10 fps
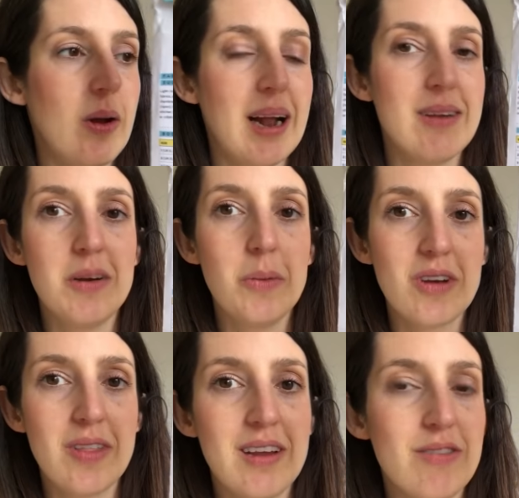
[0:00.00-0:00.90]
you can add too,
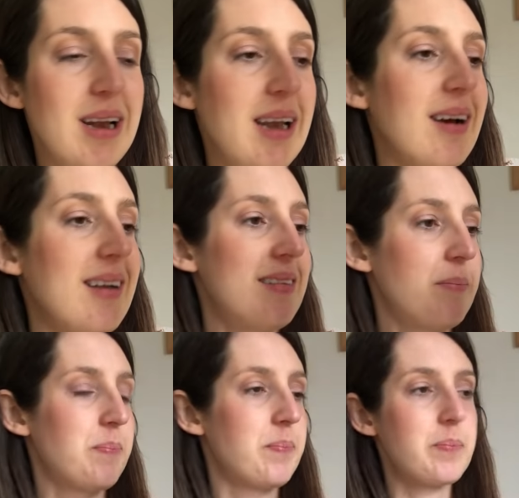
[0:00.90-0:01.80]
which I think is really nice.
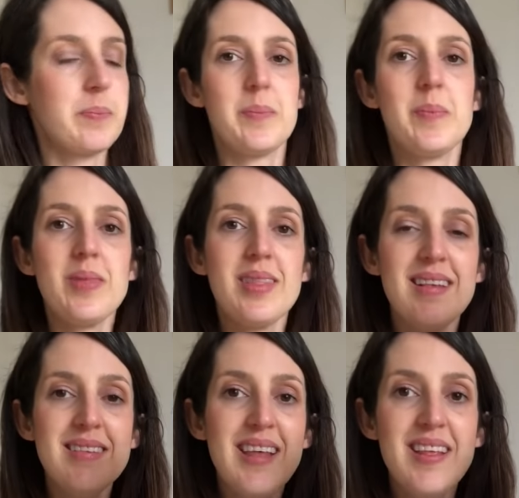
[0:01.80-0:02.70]

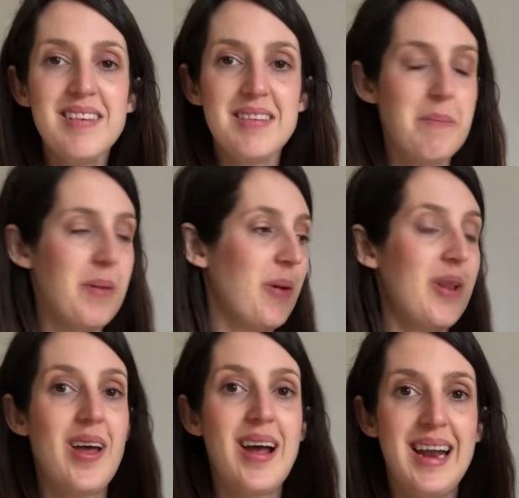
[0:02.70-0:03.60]
So yeah, this is um,
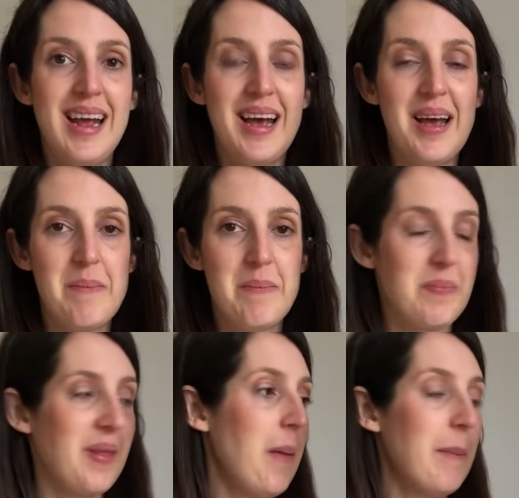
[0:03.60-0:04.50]
one of the earlier
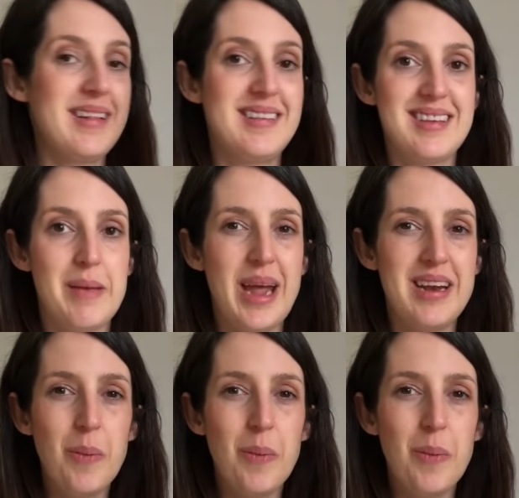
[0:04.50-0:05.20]
um, patterns I made.